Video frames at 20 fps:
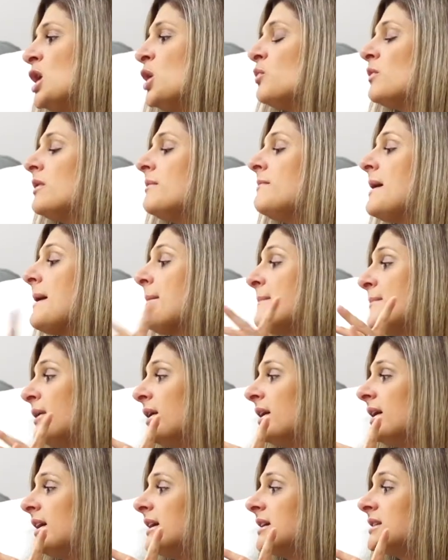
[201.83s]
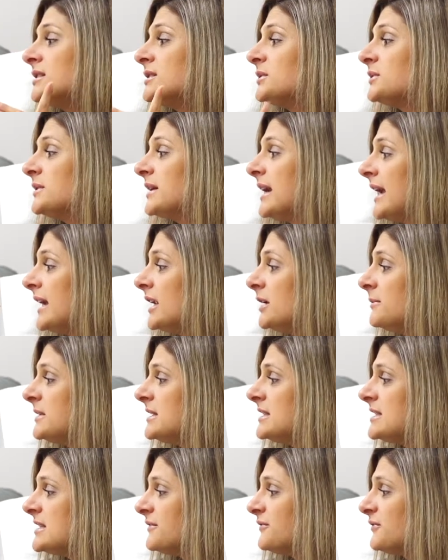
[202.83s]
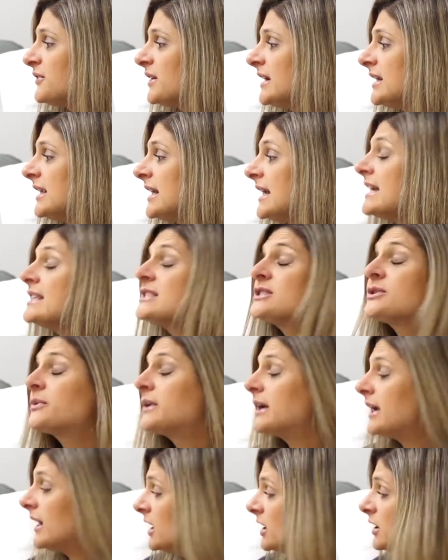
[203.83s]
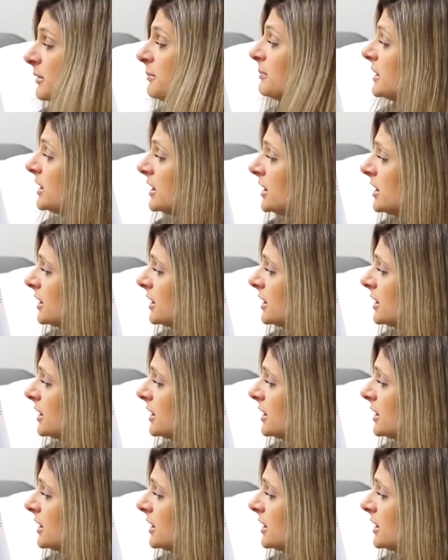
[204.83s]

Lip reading: Remember, it's okay to be different. It's okay to be